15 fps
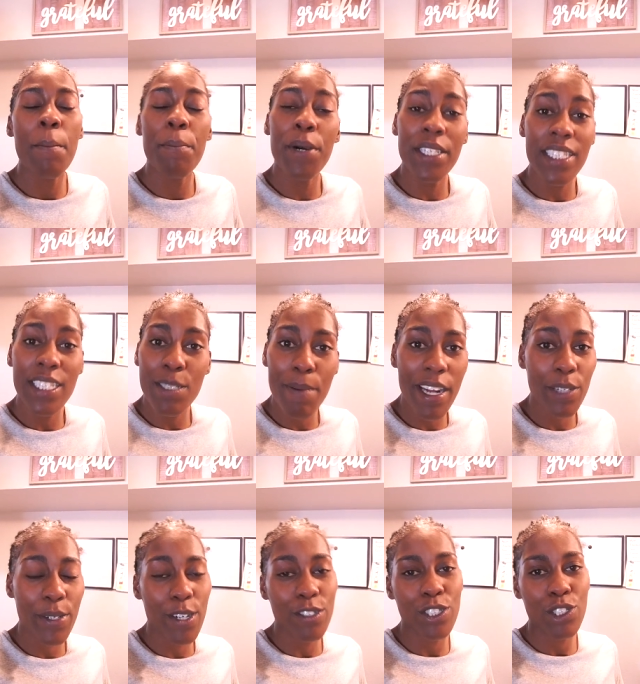put this
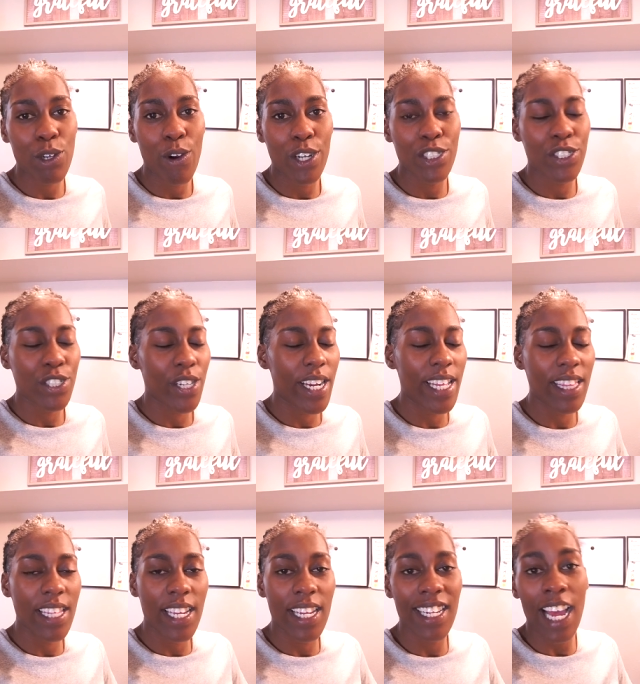battery on a charger, and
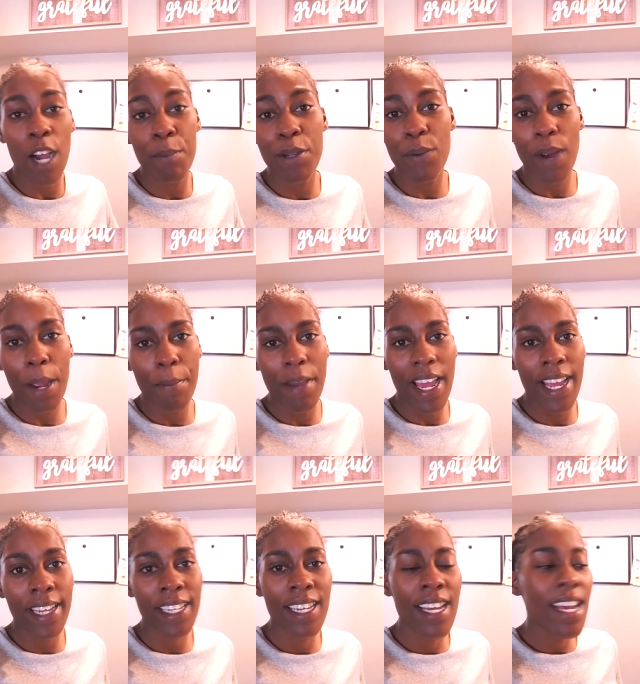then I'll be right
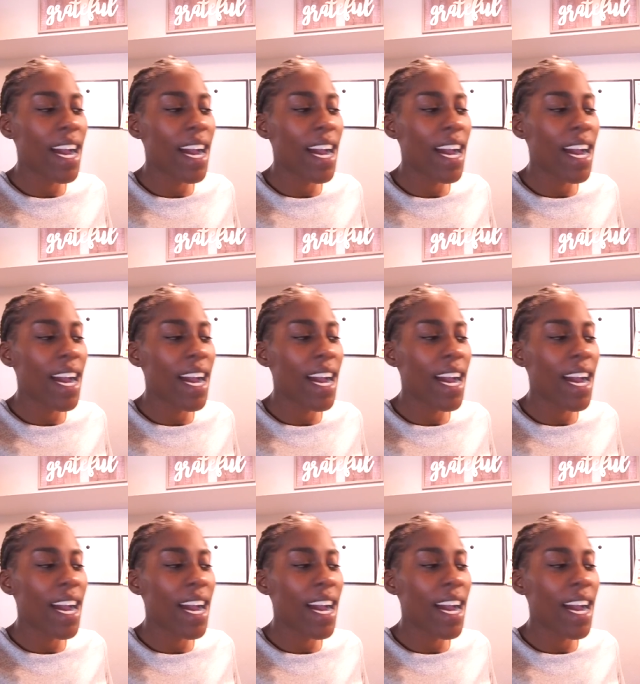back.